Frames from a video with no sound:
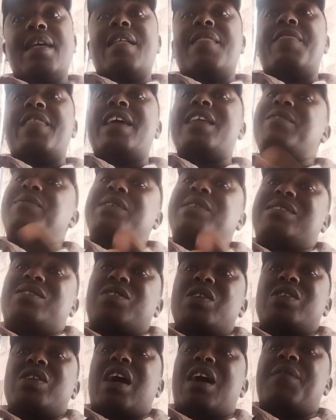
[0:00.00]
Then we
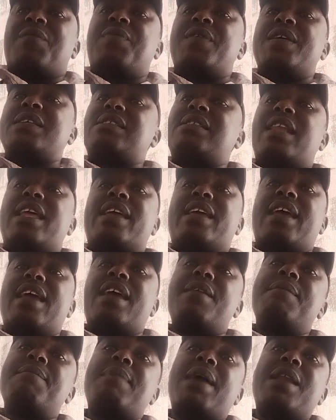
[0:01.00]
still have things like
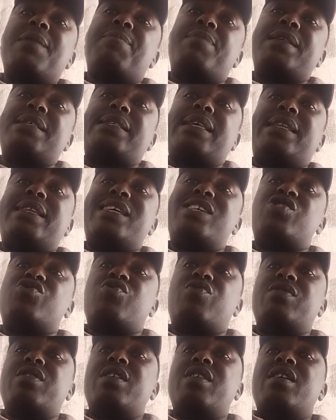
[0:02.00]

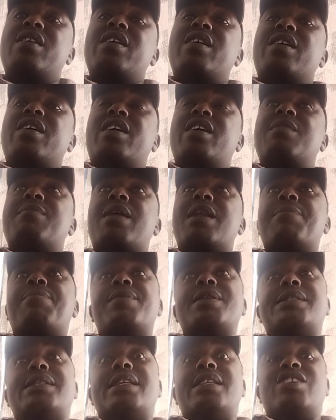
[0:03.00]
malpresentation. In
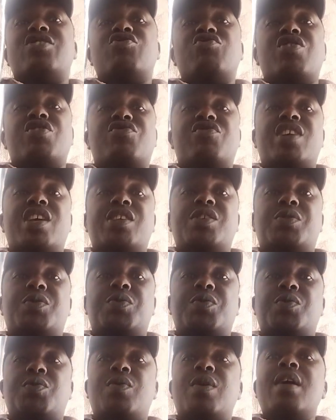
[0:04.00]
malpresentation, we are trying
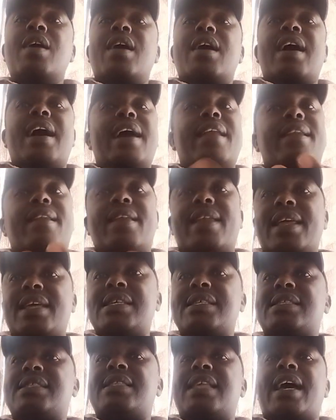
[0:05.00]
to
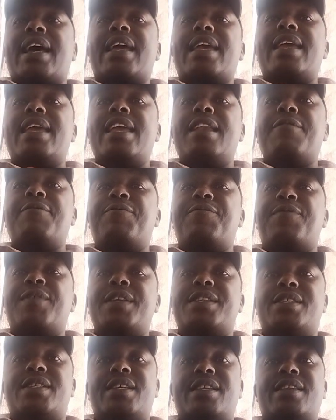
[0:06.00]
address the
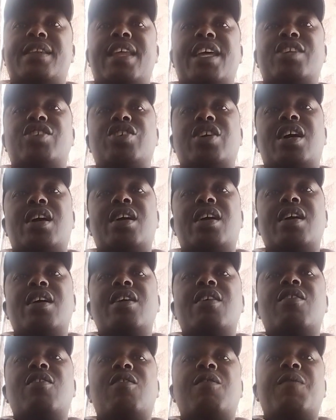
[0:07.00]
ill-fitting nature
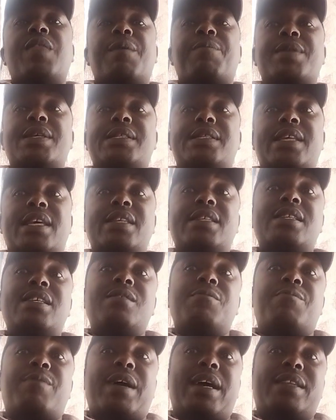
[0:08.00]
of the
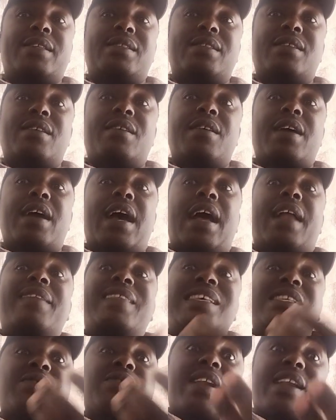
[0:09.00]
presenting part. And
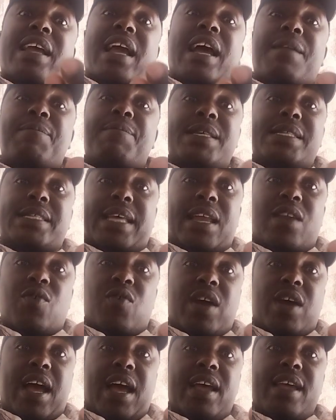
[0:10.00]
this one can basically
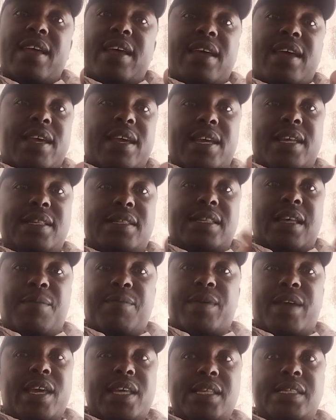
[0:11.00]
occur in
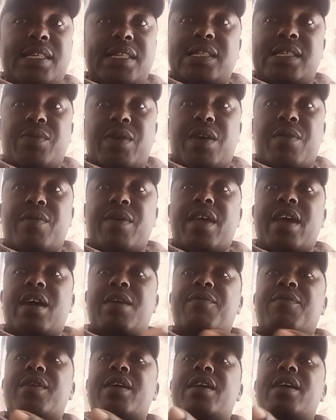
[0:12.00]
some cases where we
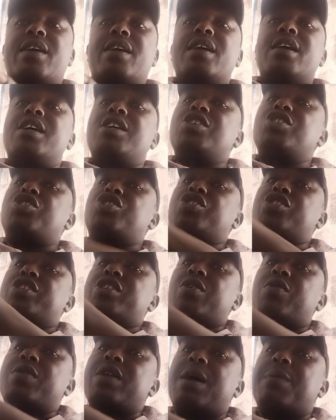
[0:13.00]
have a
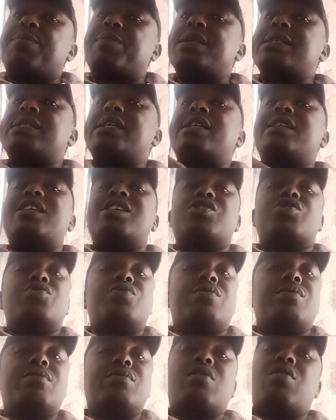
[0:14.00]
shoulder
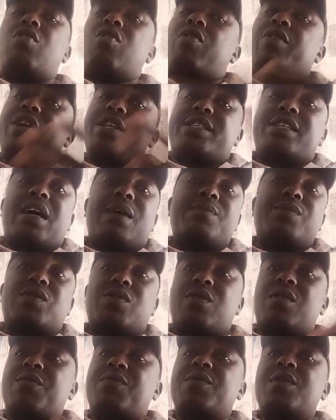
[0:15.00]
presentation or in terms
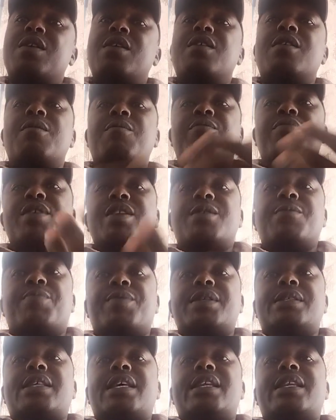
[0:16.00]
of bridge
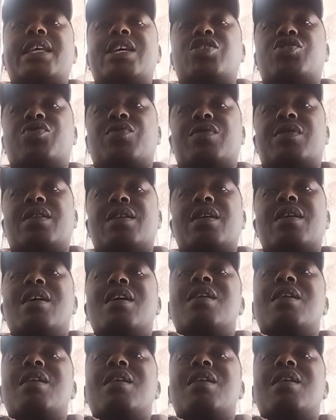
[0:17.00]
presentation.